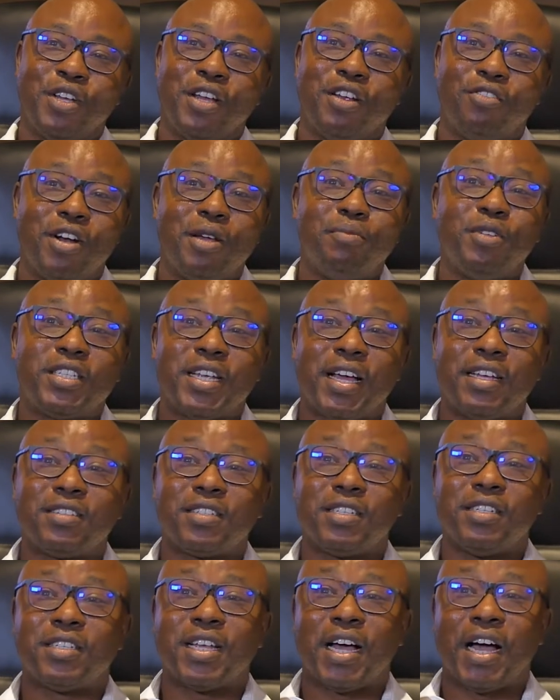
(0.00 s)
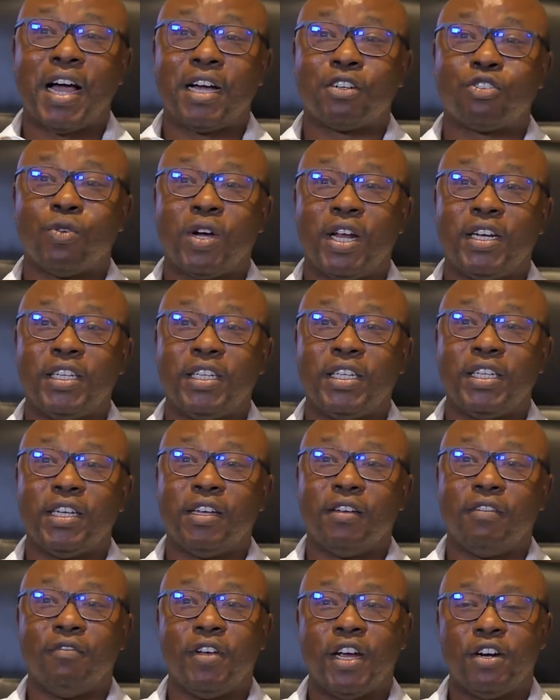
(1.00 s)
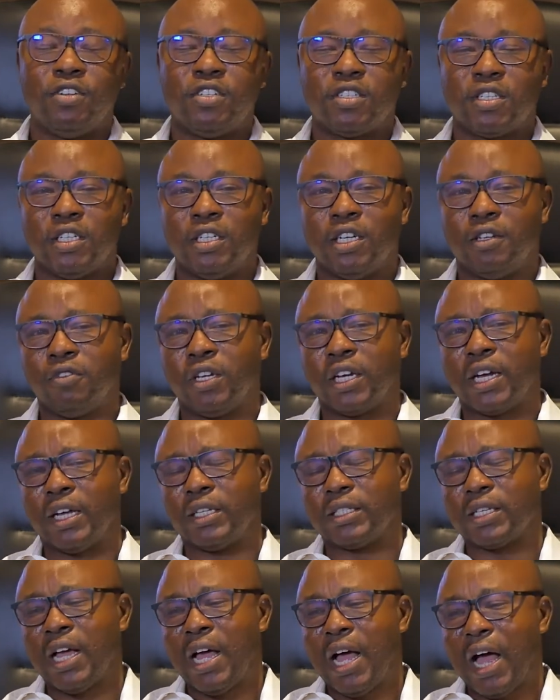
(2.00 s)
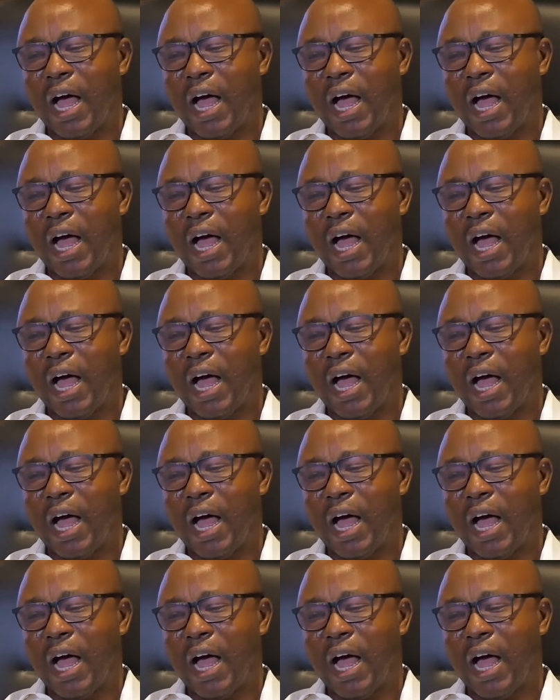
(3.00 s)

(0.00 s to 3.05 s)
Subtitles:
remittances are actually very significant.